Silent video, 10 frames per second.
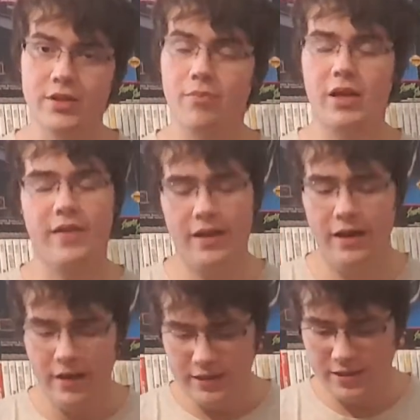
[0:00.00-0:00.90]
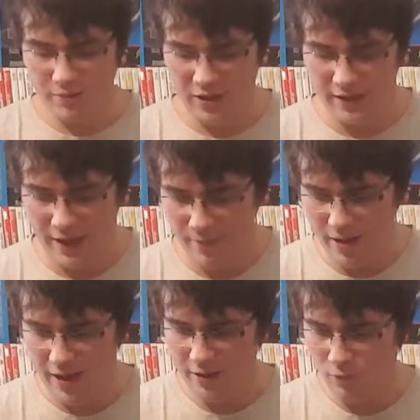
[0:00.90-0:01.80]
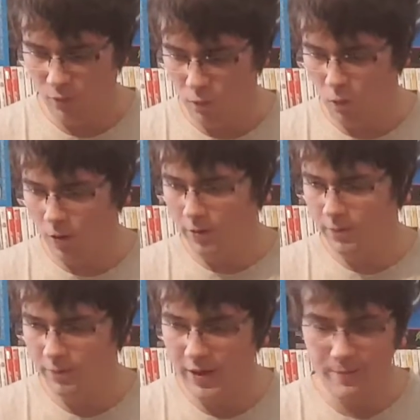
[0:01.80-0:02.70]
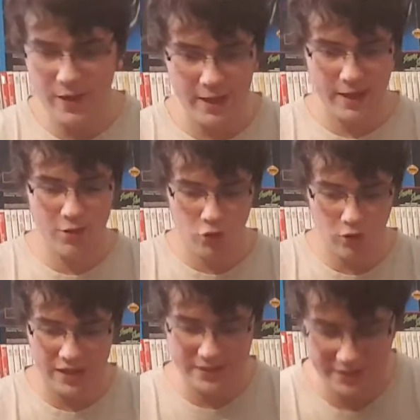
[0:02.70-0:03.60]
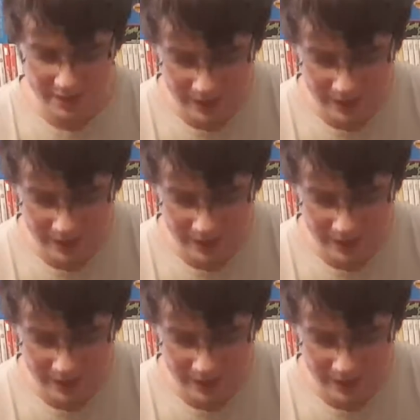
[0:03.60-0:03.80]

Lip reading: Something that made it warrant me being interested